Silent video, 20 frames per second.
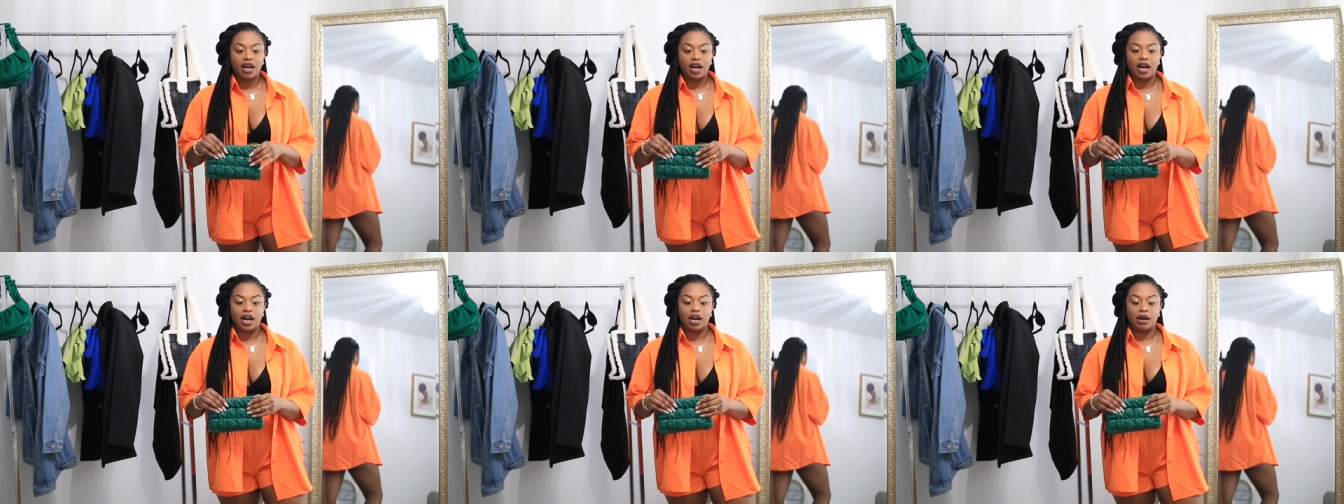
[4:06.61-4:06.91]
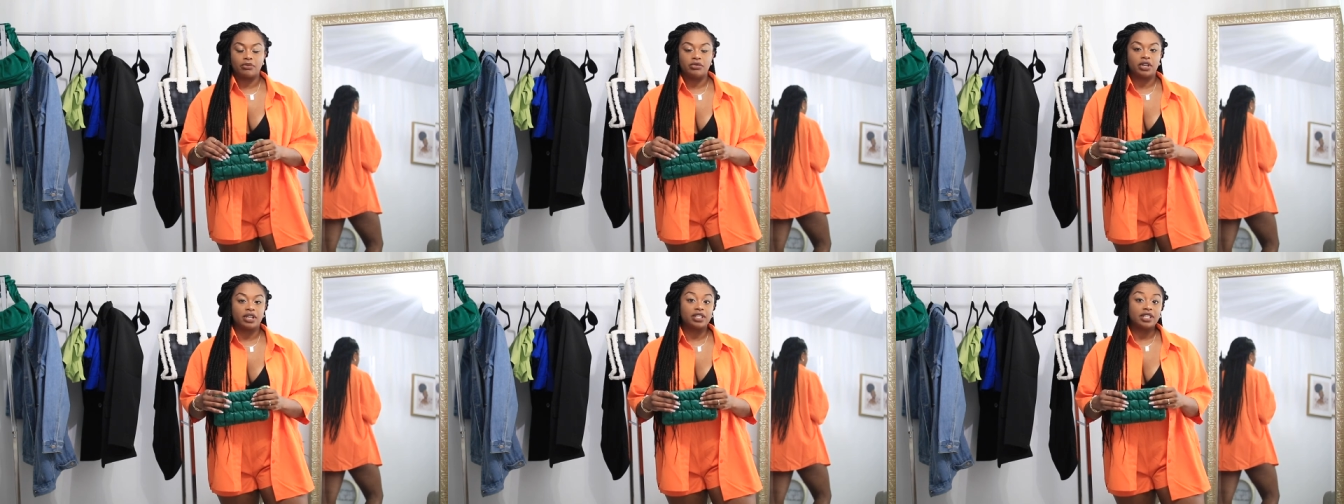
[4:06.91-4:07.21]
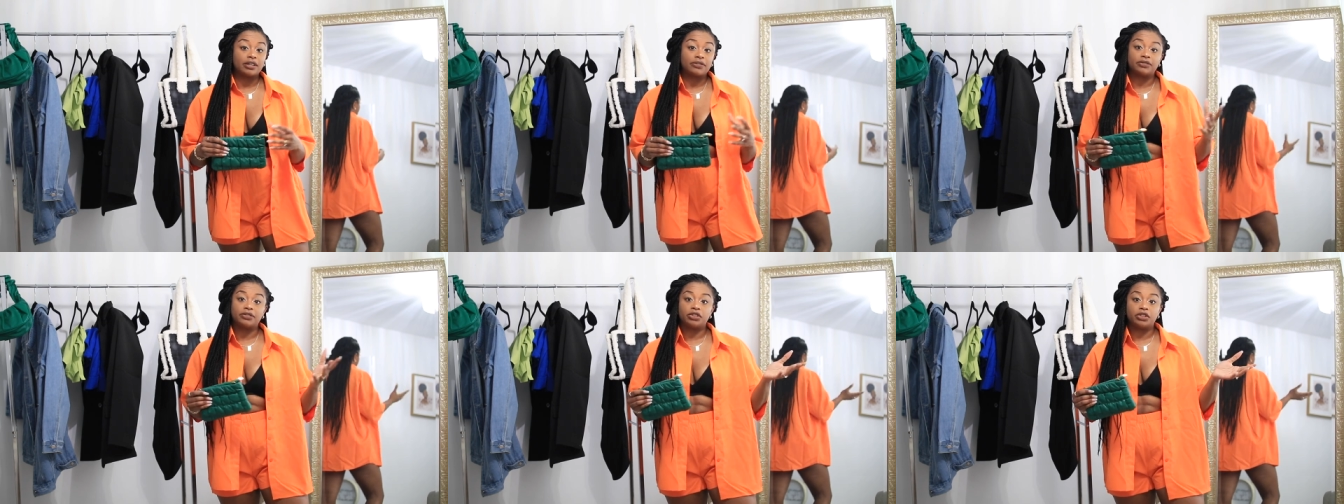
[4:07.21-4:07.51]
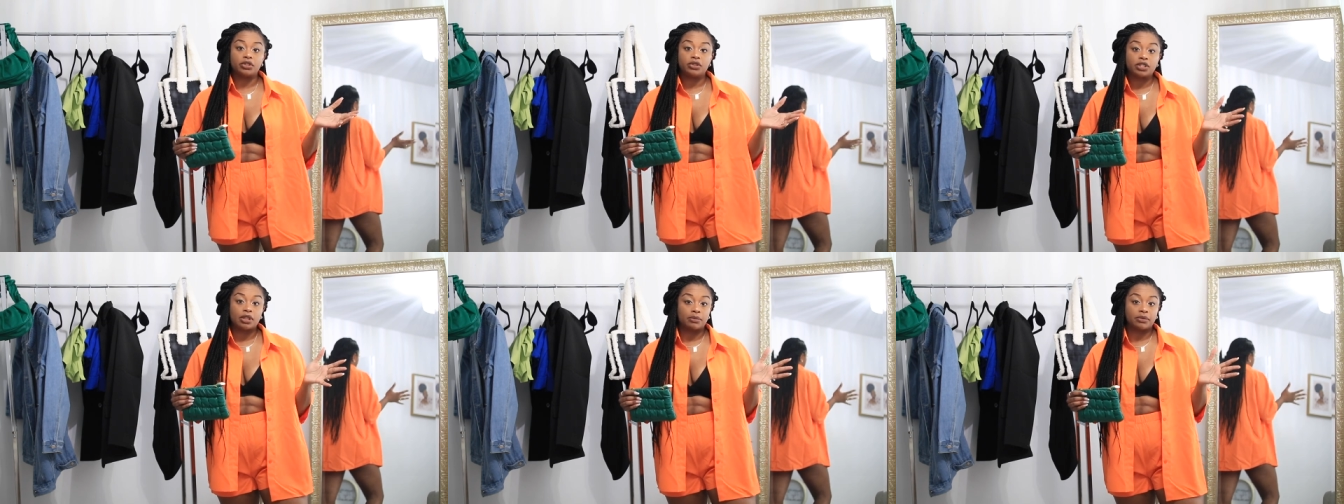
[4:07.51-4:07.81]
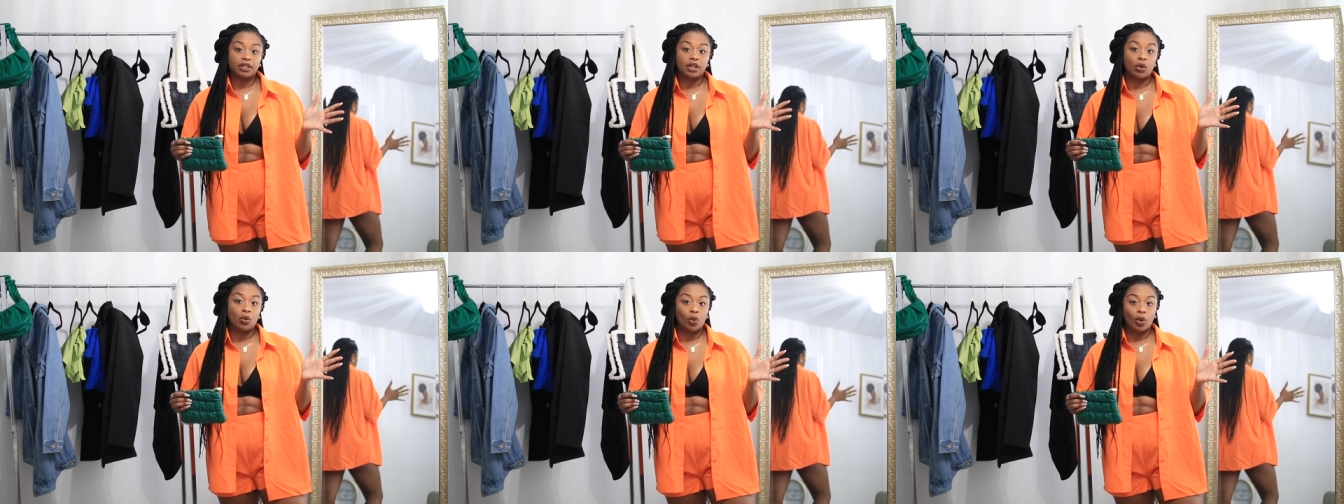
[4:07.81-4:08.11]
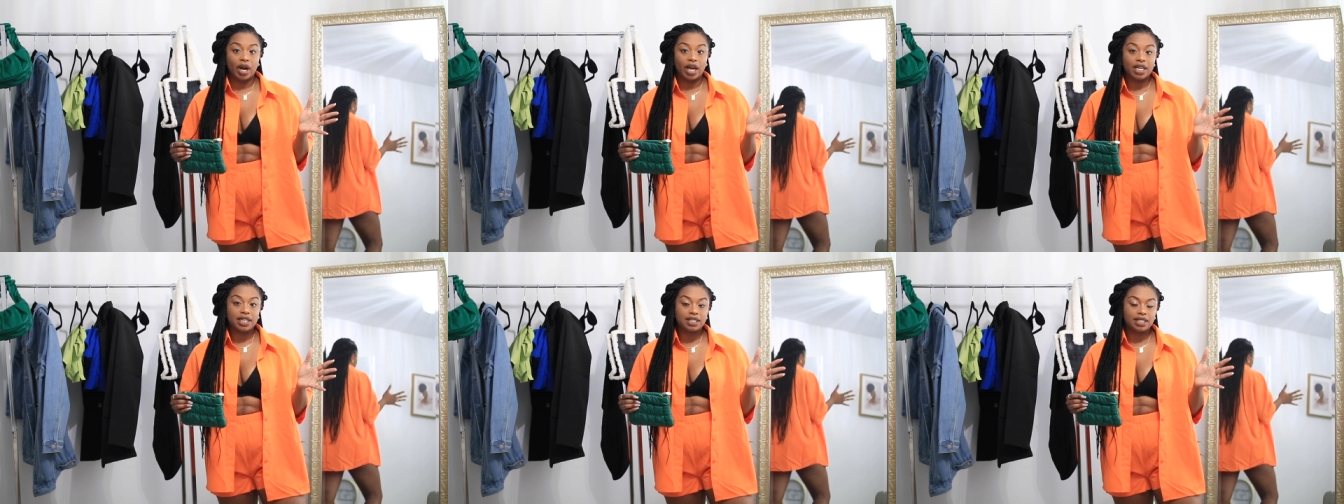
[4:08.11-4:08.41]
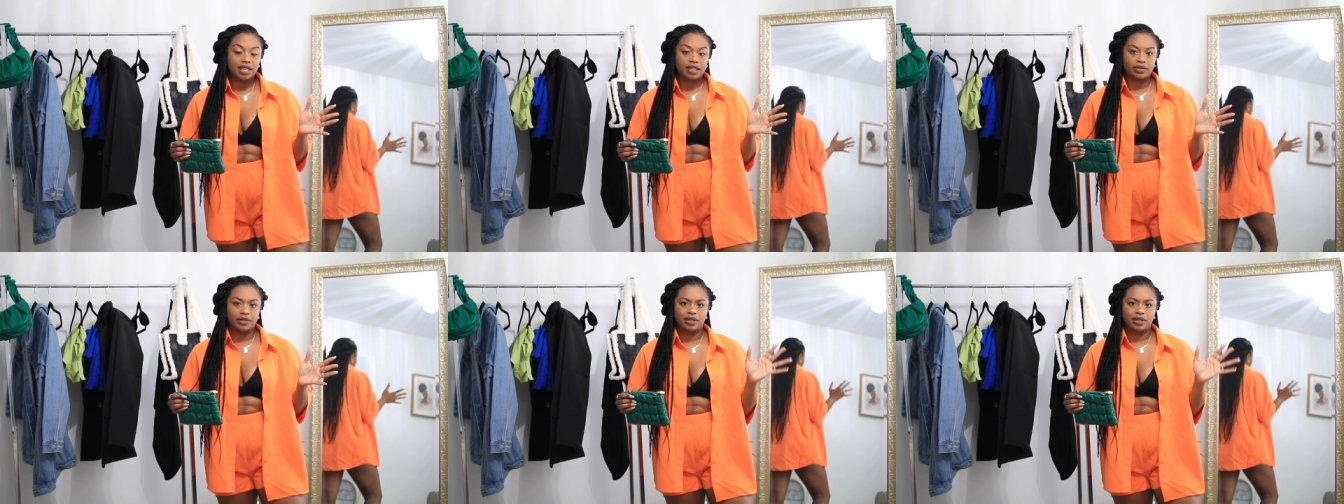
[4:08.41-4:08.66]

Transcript: um, you can definitely do something white.